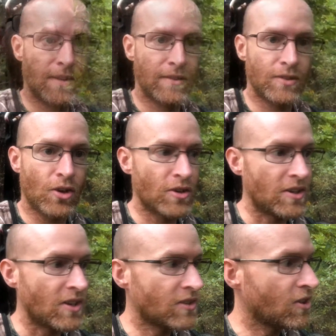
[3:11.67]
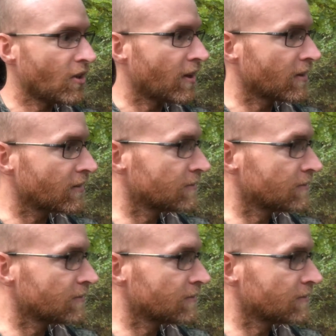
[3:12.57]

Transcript: It's starting to get dark.